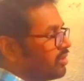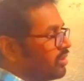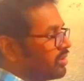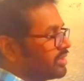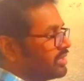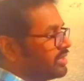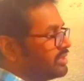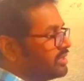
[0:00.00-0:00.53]
or
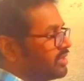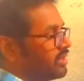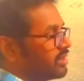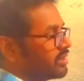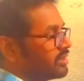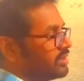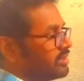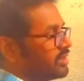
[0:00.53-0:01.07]

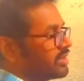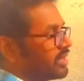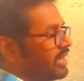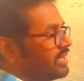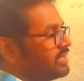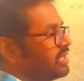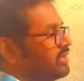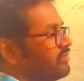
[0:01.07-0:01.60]
here,
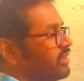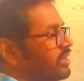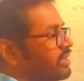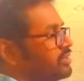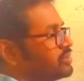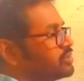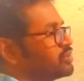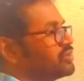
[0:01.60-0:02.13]
anywhere
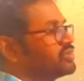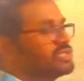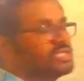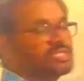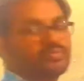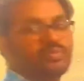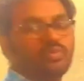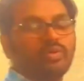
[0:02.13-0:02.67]
you choose
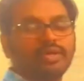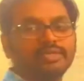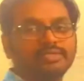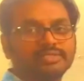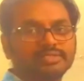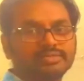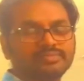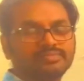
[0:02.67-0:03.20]
this
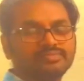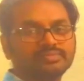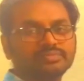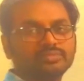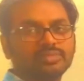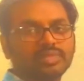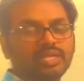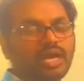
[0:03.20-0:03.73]
point
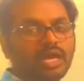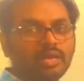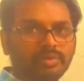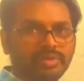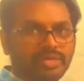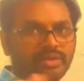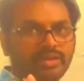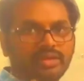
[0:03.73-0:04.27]

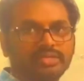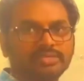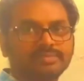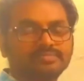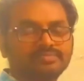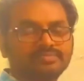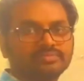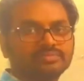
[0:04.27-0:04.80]

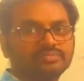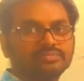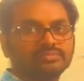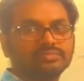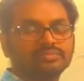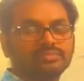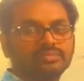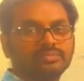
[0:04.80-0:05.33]
arbitrarily
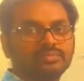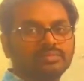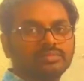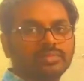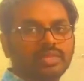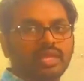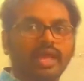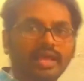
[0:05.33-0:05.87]

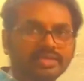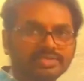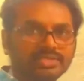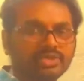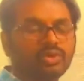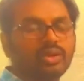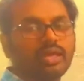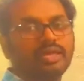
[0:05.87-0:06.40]
as
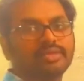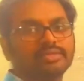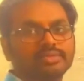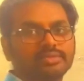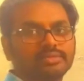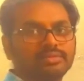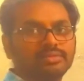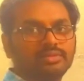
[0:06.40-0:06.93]
you like.
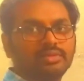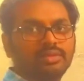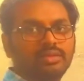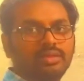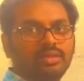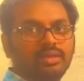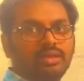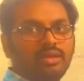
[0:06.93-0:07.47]

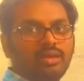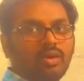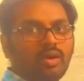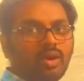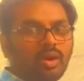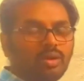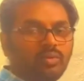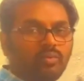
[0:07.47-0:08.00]

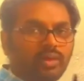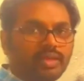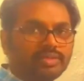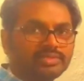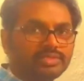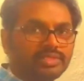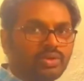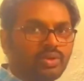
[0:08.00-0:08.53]

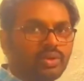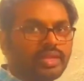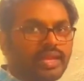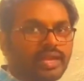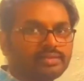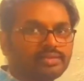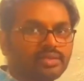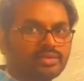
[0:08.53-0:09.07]
Always you will
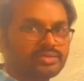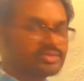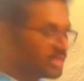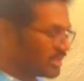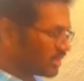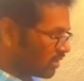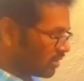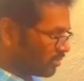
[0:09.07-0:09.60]
get the
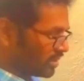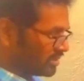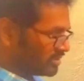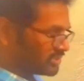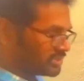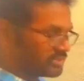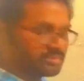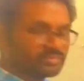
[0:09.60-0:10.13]
result how much?